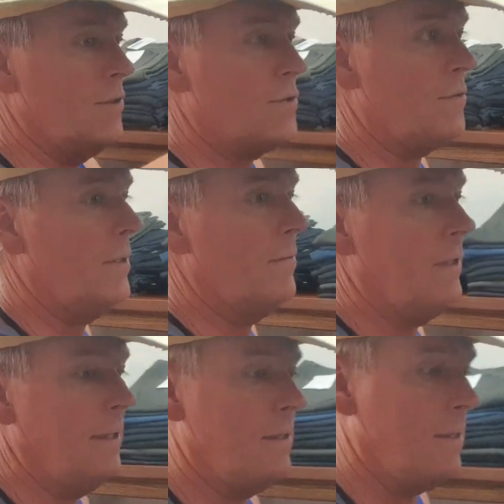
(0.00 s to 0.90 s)
feels really,
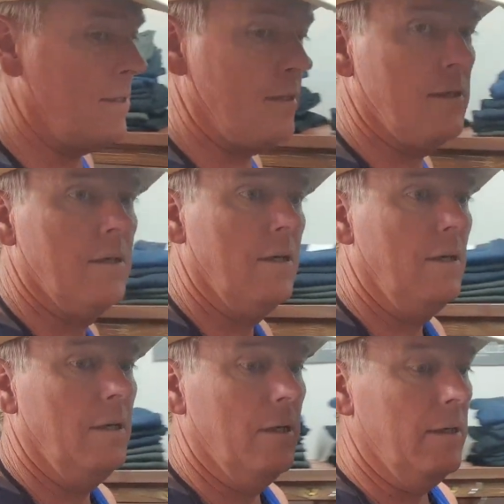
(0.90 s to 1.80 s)
really nice.
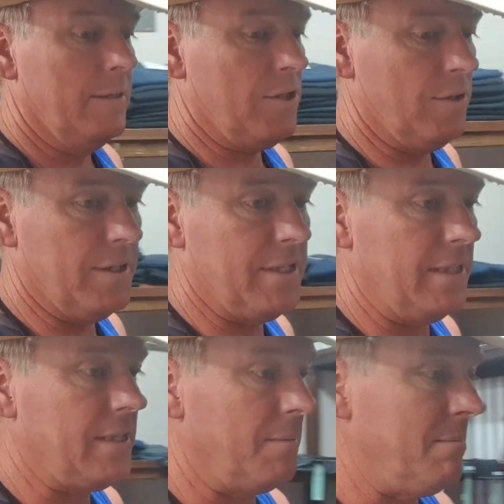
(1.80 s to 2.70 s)
It's good to
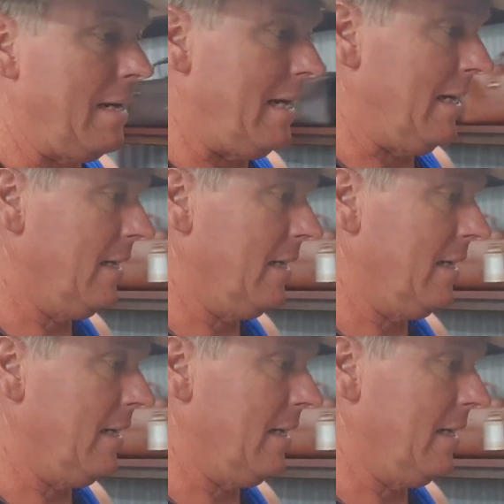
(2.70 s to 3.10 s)
see some